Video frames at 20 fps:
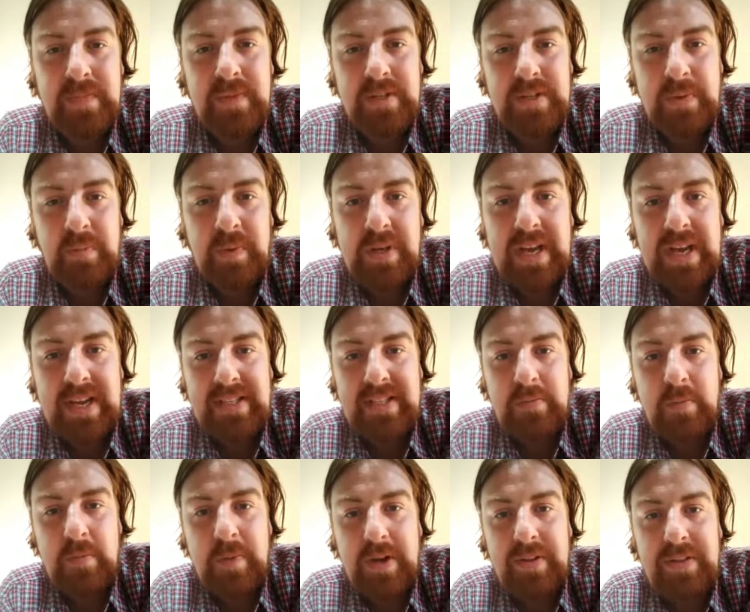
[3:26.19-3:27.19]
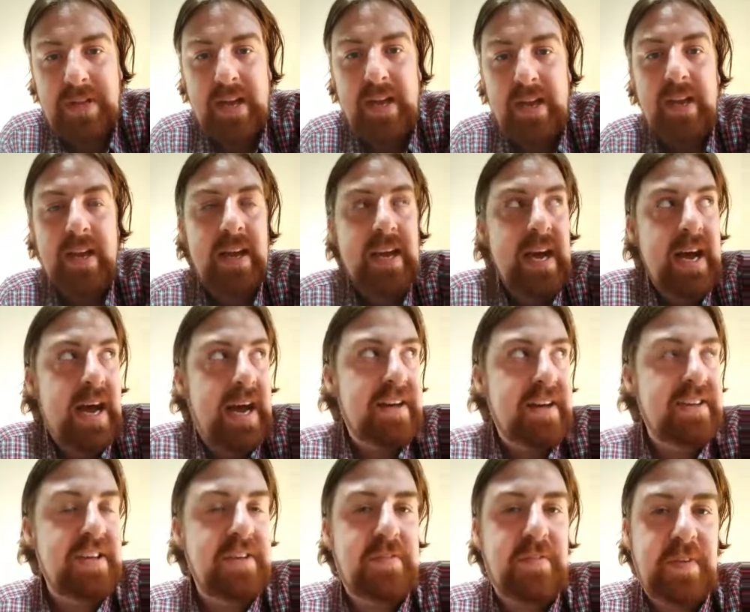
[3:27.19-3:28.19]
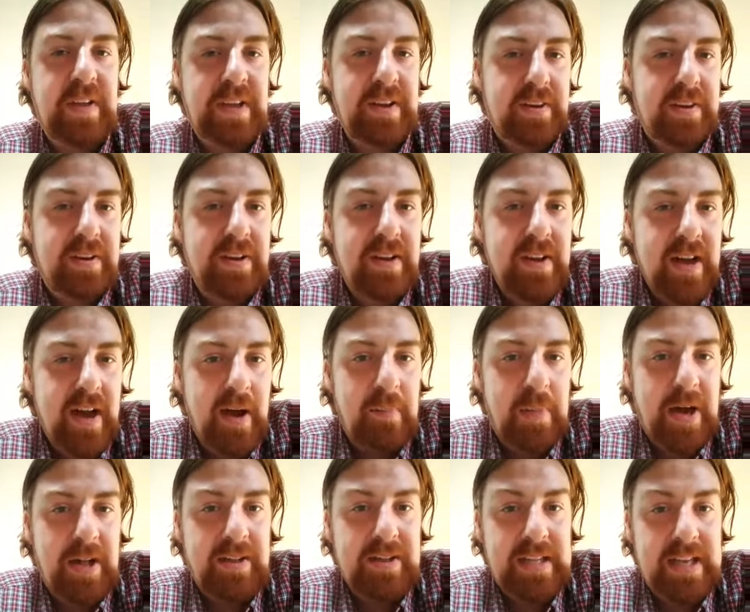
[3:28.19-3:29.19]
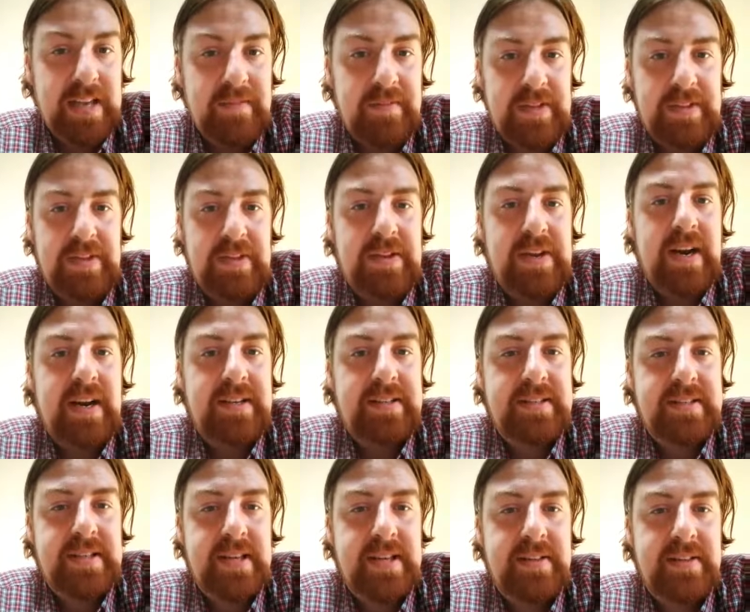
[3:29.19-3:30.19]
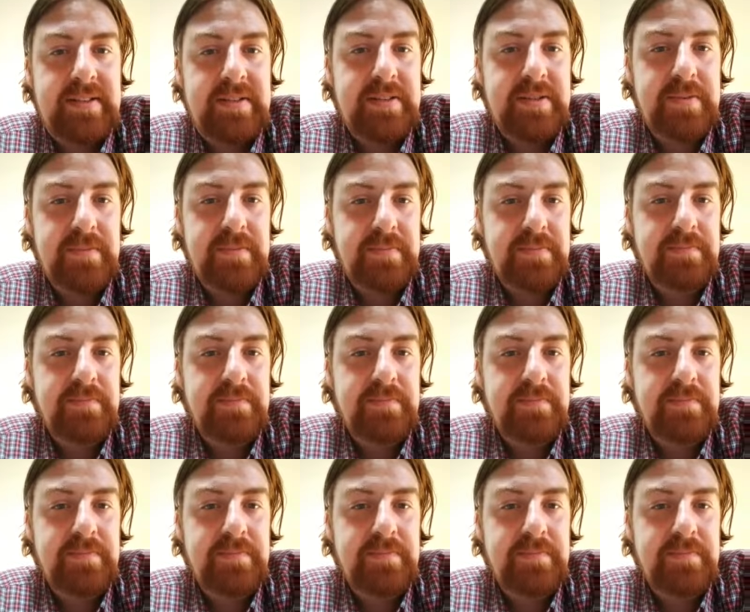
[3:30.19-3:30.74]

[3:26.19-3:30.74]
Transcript: Simply ask them about that. How do they feel about leaving the United States?